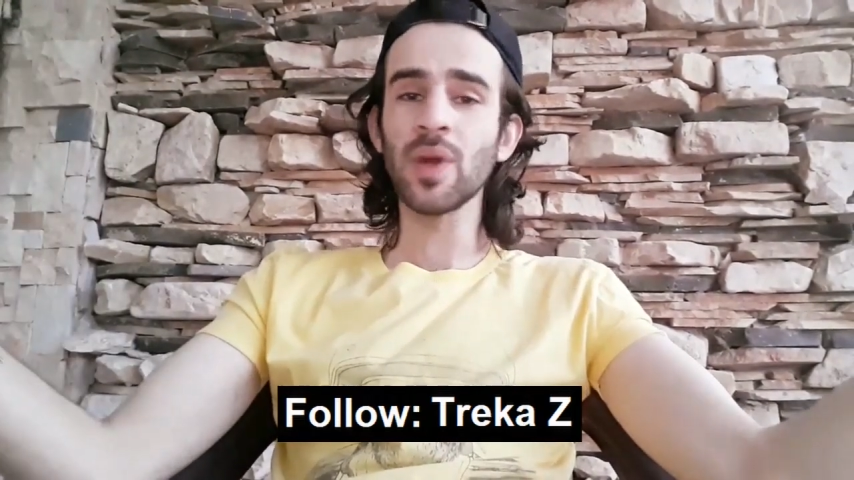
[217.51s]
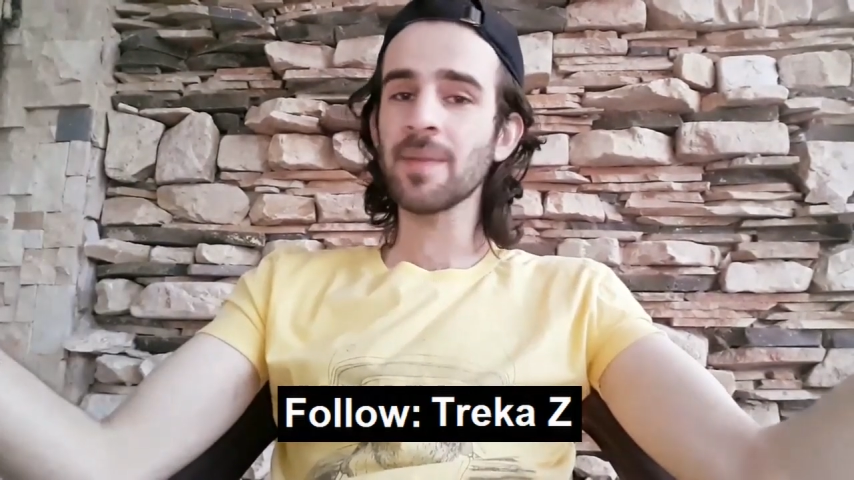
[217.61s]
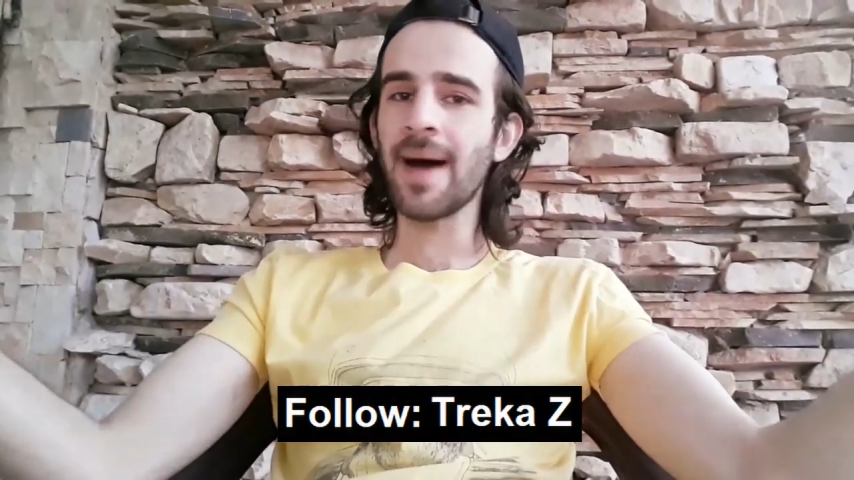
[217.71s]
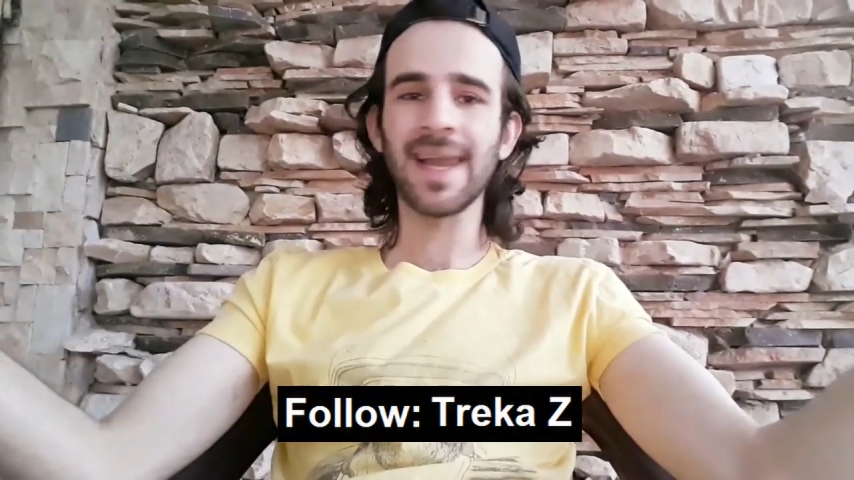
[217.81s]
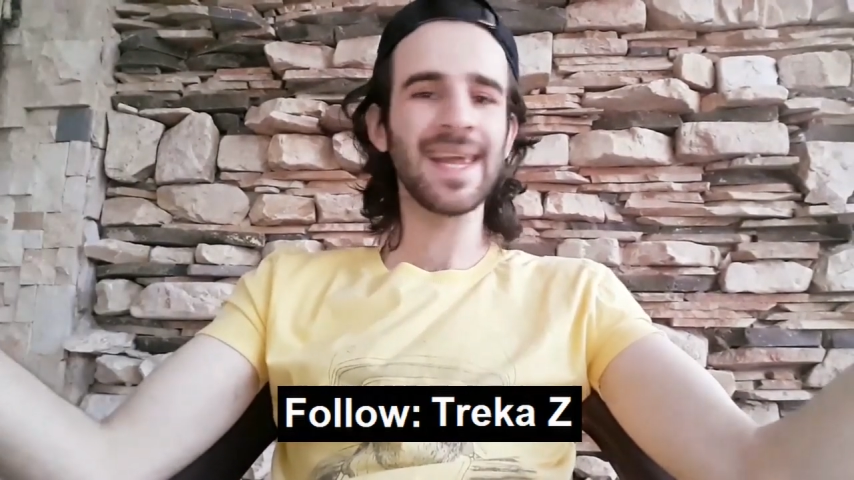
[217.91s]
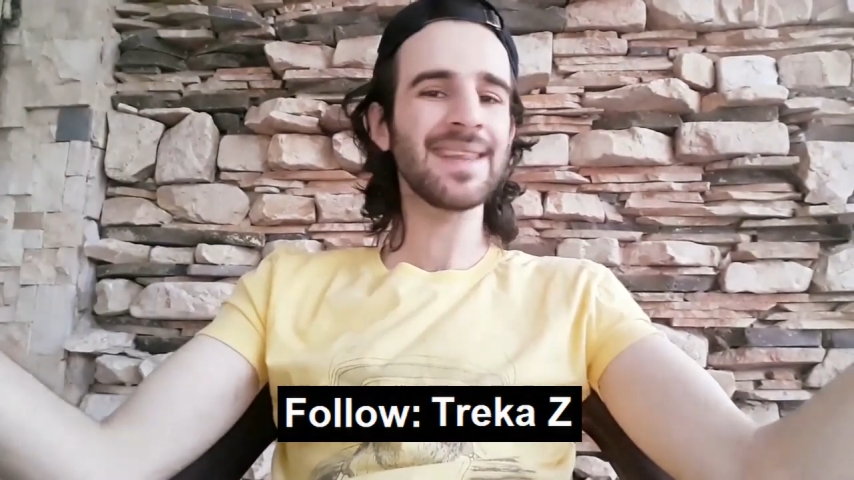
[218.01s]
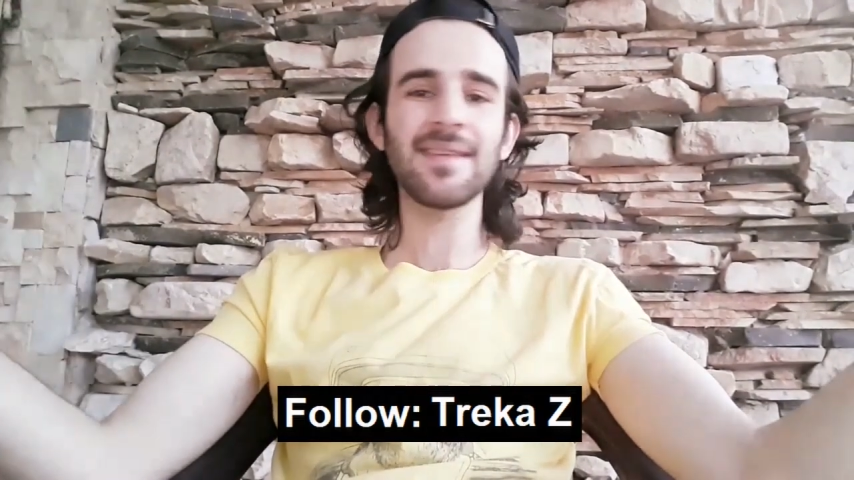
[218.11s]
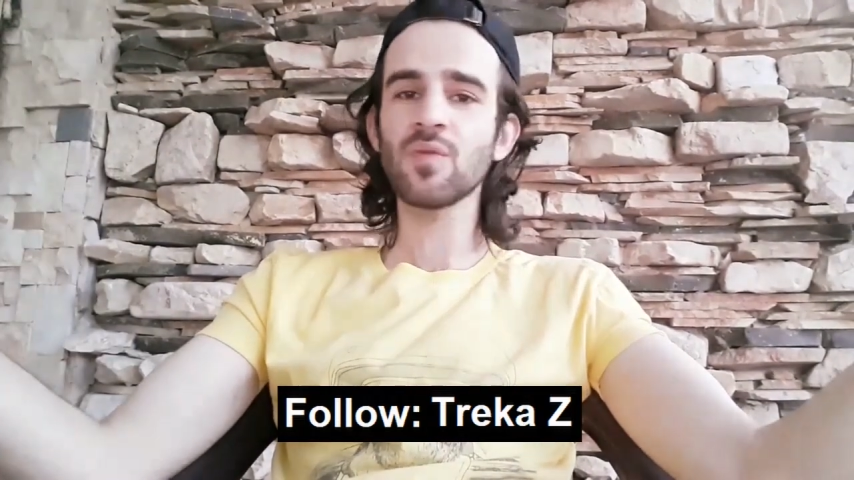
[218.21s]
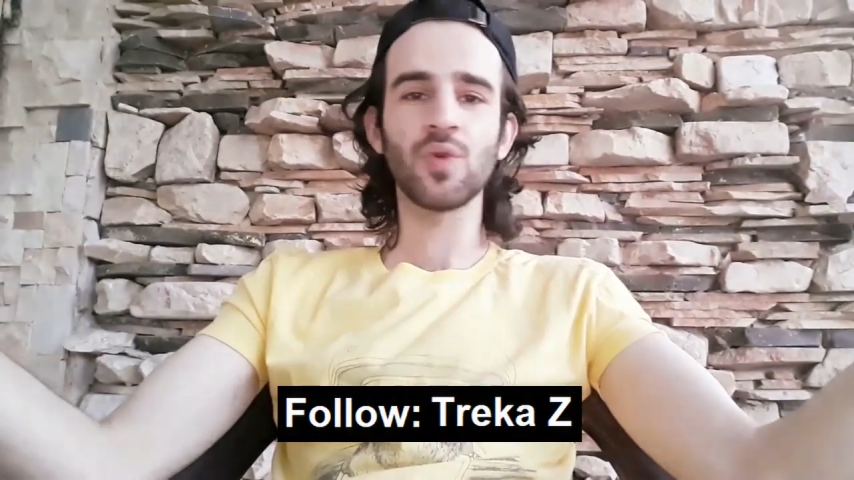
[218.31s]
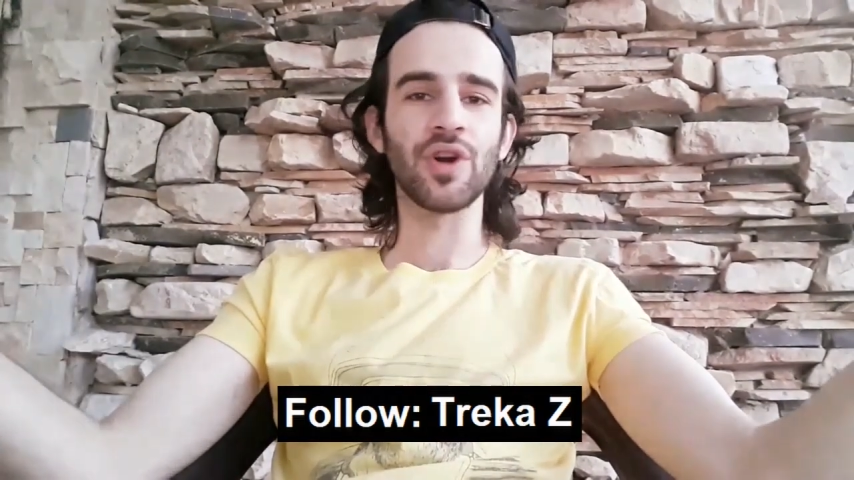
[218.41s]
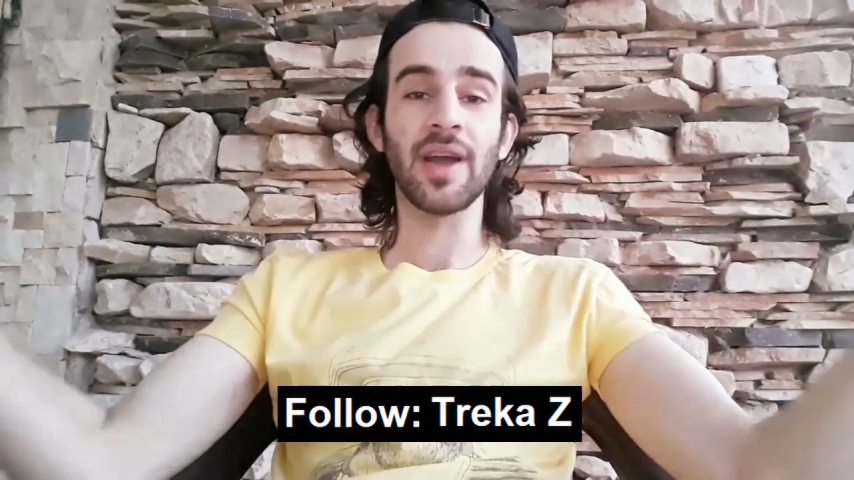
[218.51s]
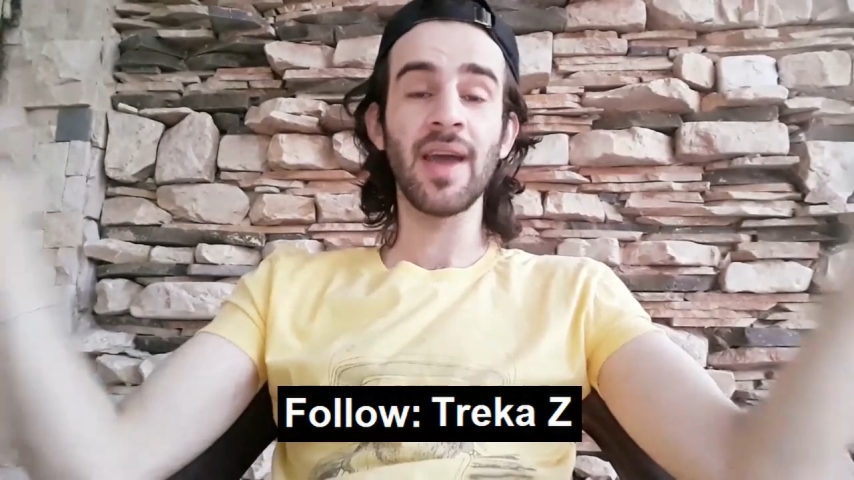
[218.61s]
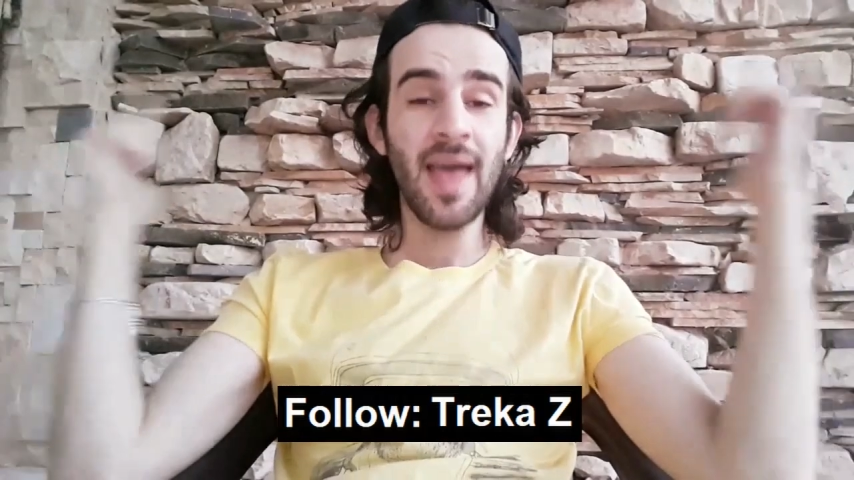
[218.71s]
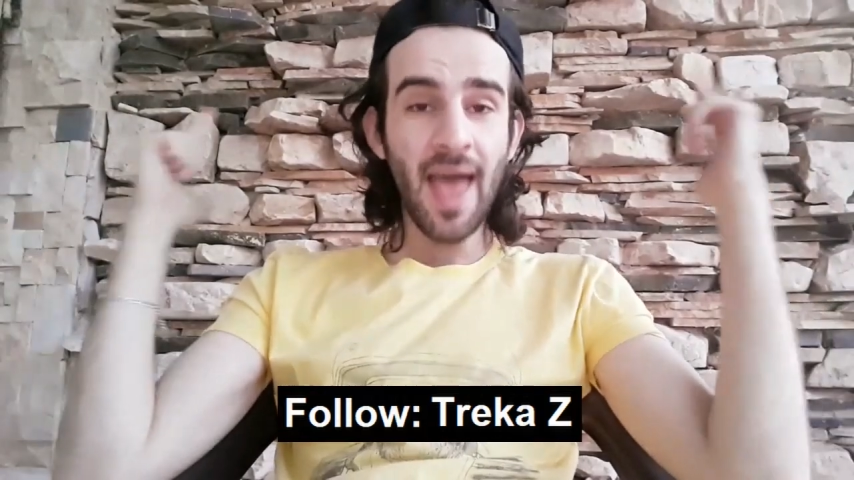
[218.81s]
with my latest work.